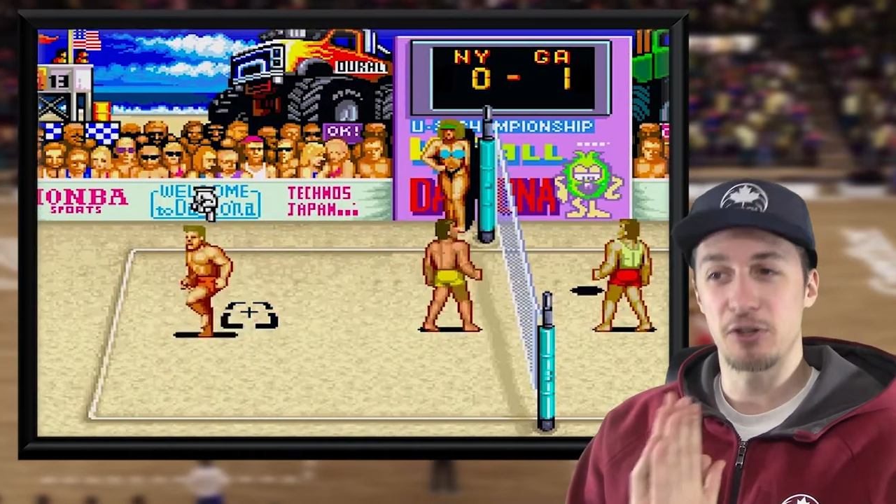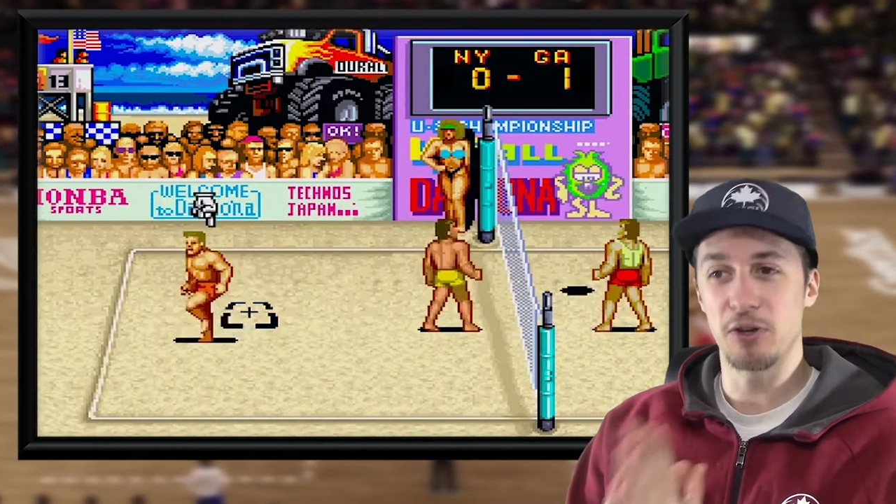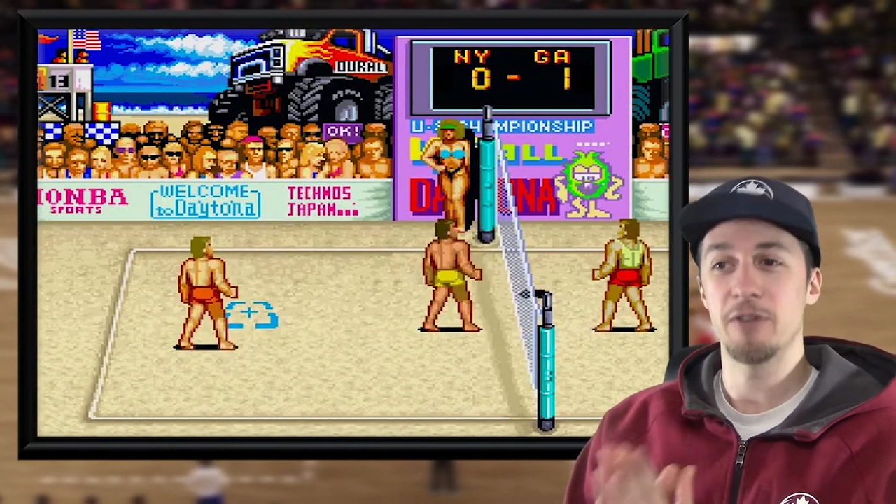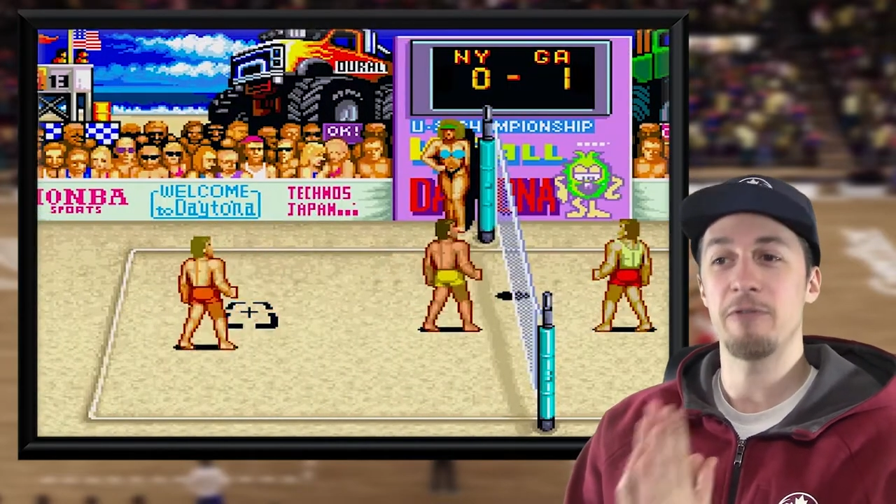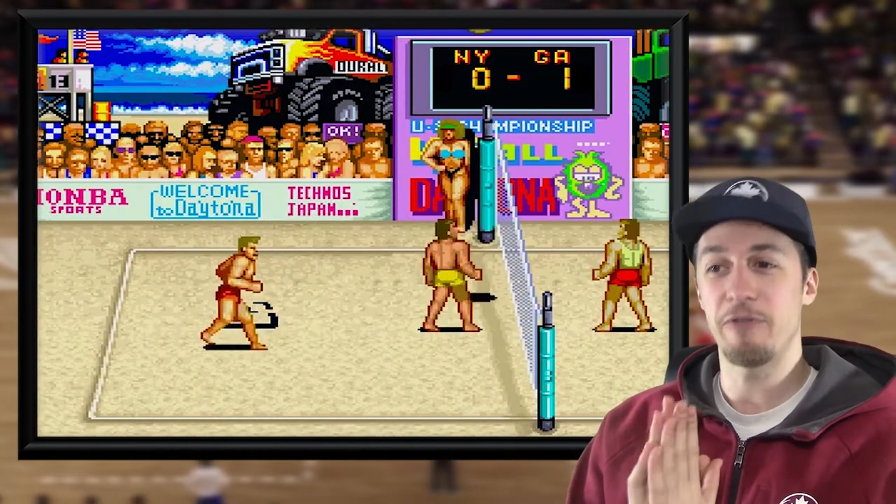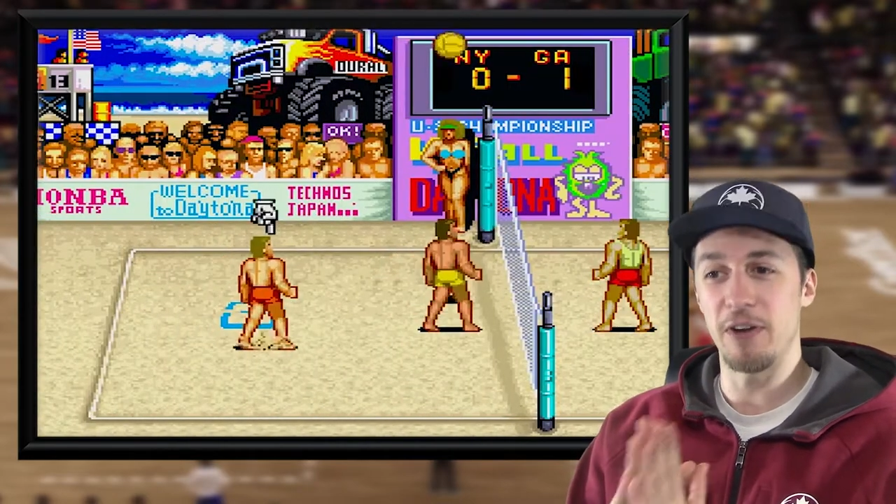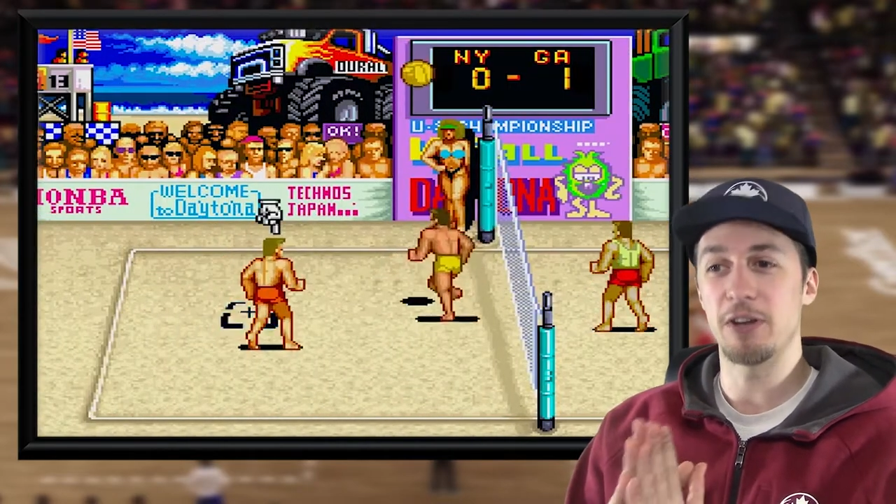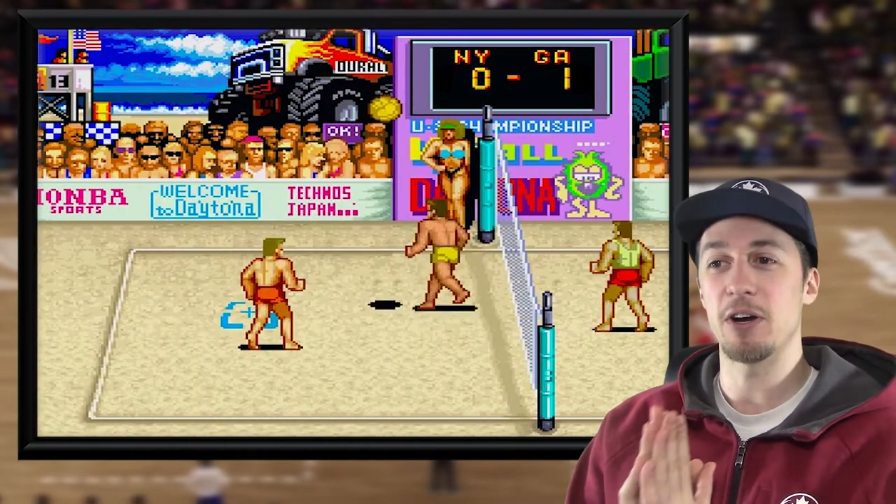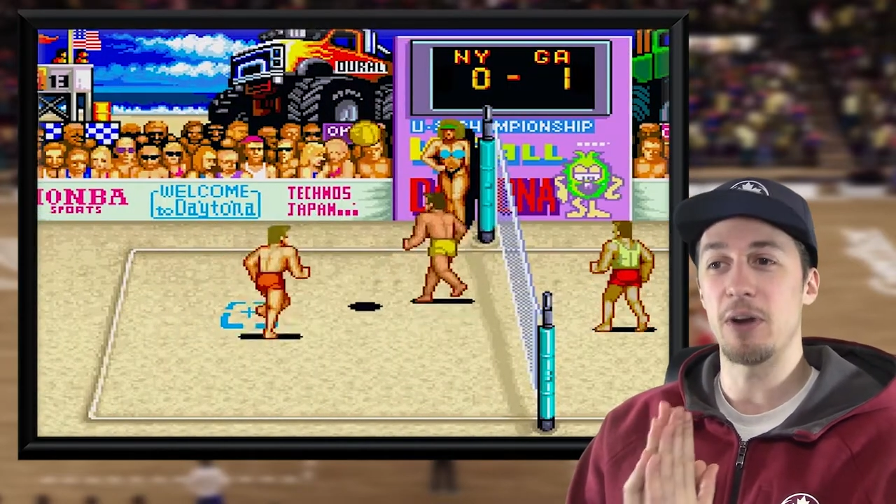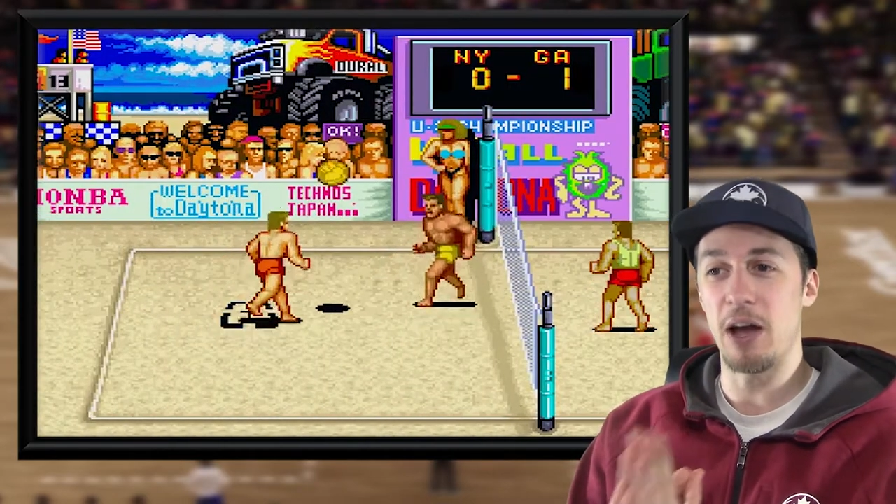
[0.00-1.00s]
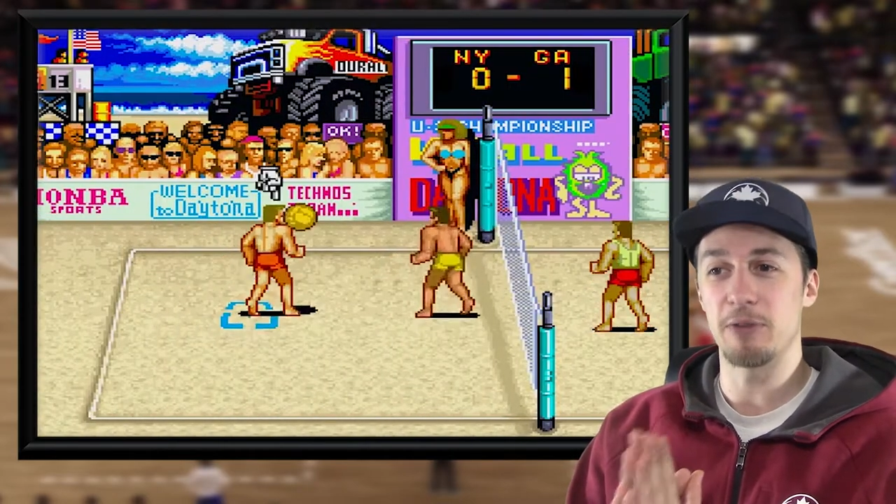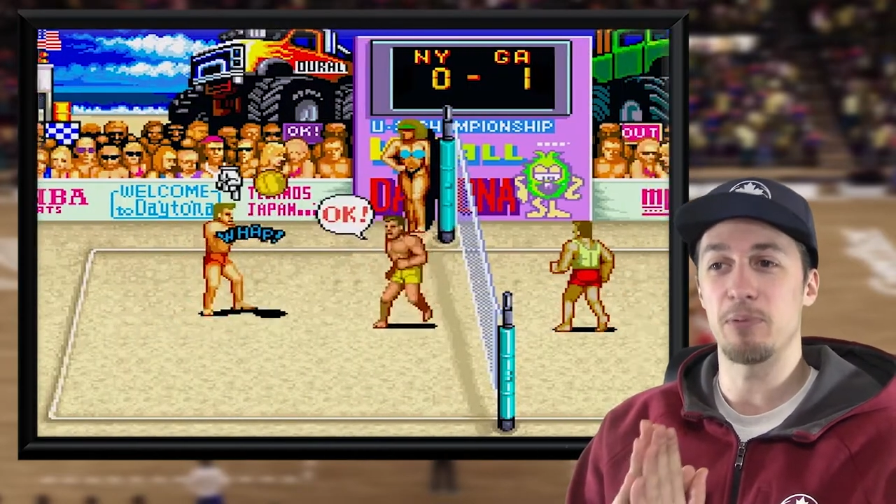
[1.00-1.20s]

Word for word: couldn't figure out how to